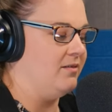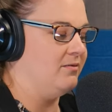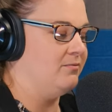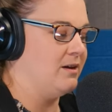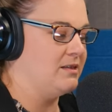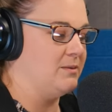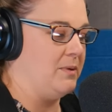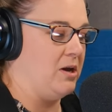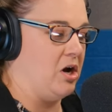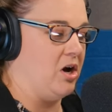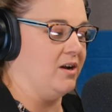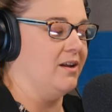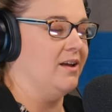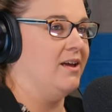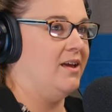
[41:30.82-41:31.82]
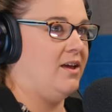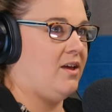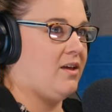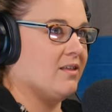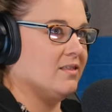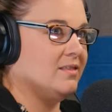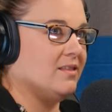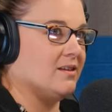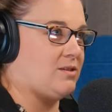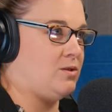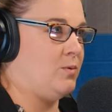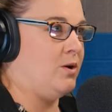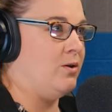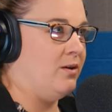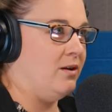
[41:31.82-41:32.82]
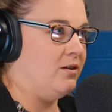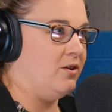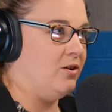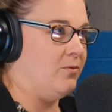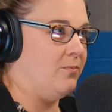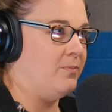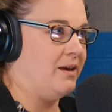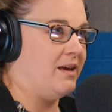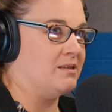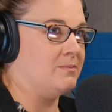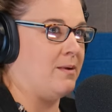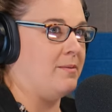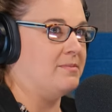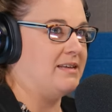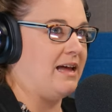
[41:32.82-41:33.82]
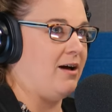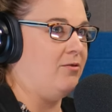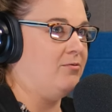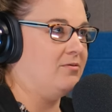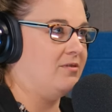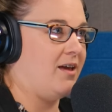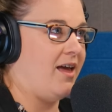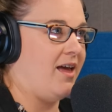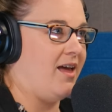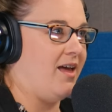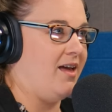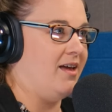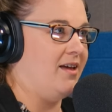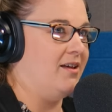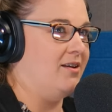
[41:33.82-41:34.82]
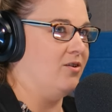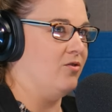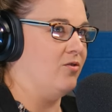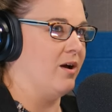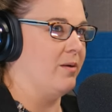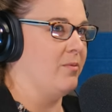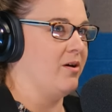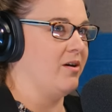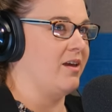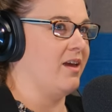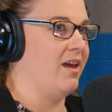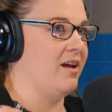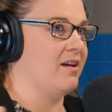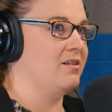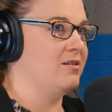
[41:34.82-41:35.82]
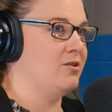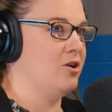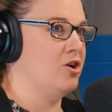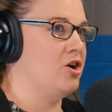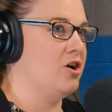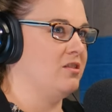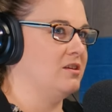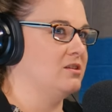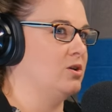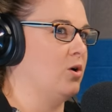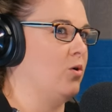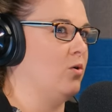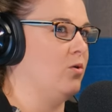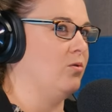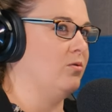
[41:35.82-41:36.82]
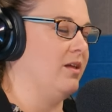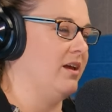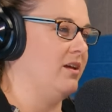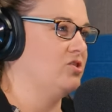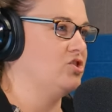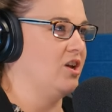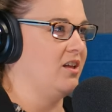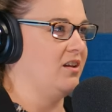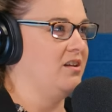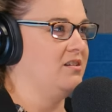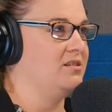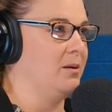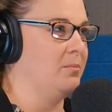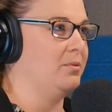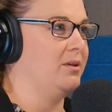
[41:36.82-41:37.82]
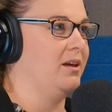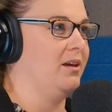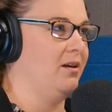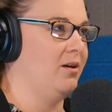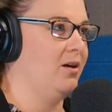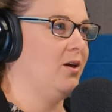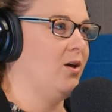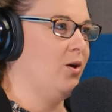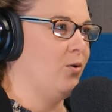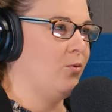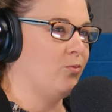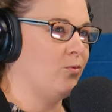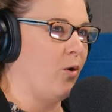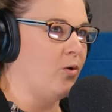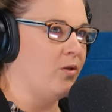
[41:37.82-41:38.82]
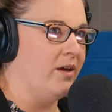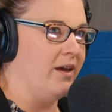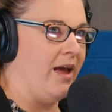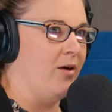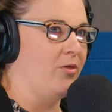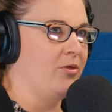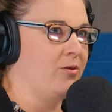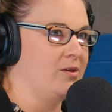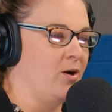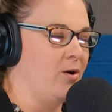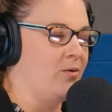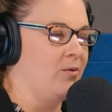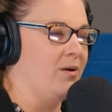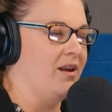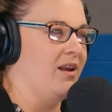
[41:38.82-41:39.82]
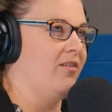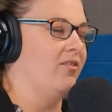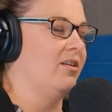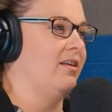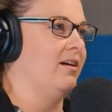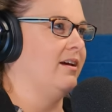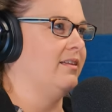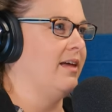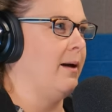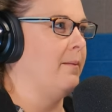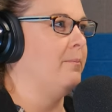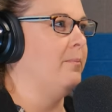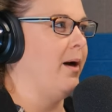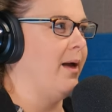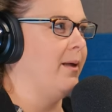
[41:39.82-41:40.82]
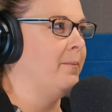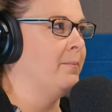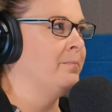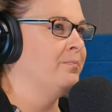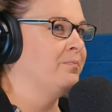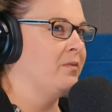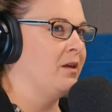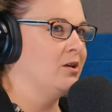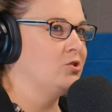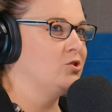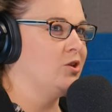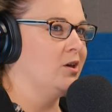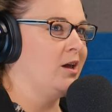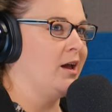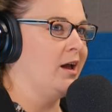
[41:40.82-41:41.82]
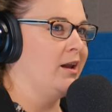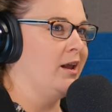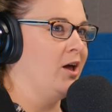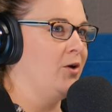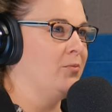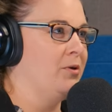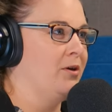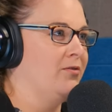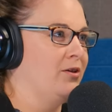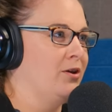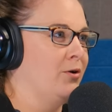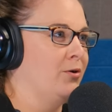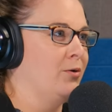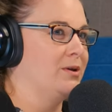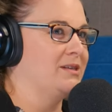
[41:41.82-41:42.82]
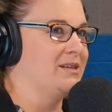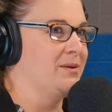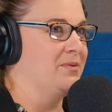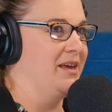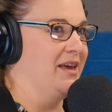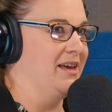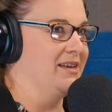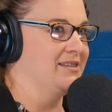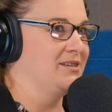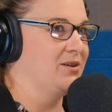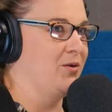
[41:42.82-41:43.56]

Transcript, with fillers: recipe card. This is what you need to do because mom's out and grandma can't cook this whole like chicken and dumpling, rolling out the dough and everything like that. But she can kind of help you if you don't know what something is,